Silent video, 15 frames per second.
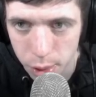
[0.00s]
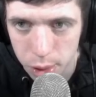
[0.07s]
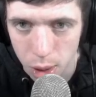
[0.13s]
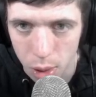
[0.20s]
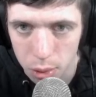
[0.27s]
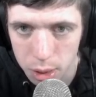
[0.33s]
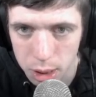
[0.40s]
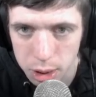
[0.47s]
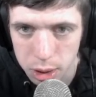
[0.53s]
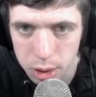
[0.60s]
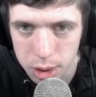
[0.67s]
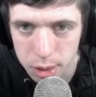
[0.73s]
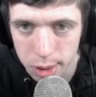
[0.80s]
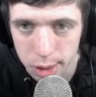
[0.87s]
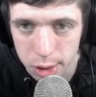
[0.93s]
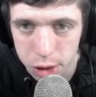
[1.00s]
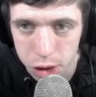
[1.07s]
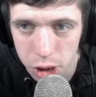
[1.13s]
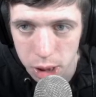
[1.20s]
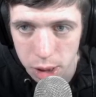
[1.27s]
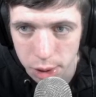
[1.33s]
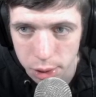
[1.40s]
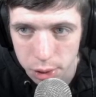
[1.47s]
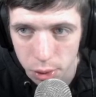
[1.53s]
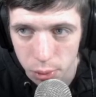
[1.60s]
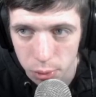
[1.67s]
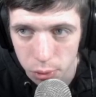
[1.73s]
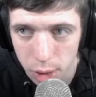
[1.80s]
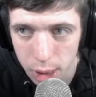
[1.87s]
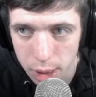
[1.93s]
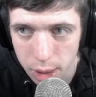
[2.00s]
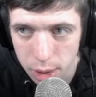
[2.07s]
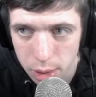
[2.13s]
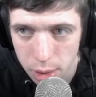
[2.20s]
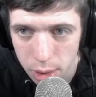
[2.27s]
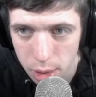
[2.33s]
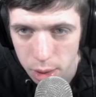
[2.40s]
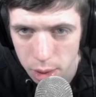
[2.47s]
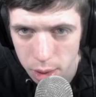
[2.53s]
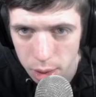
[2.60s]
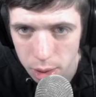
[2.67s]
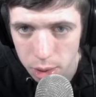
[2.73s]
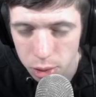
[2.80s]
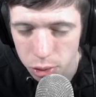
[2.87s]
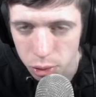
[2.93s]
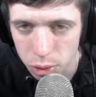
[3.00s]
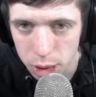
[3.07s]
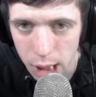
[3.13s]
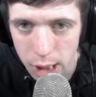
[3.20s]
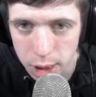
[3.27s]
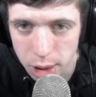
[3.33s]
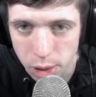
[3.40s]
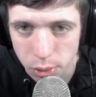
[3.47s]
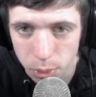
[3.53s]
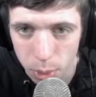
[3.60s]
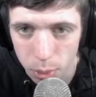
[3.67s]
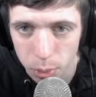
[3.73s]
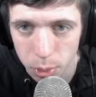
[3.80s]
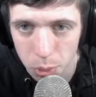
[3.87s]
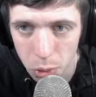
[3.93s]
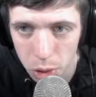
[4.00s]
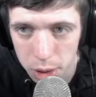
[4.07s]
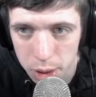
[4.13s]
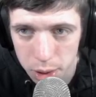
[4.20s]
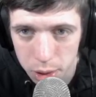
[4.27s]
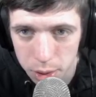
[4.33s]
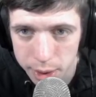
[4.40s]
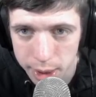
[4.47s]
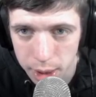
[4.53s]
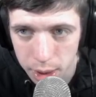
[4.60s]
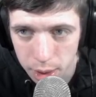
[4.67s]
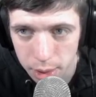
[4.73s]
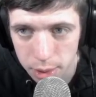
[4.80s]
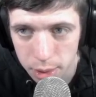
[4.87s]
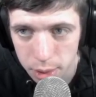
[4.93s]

Now this is, it's changed already, so this is what we want it to say,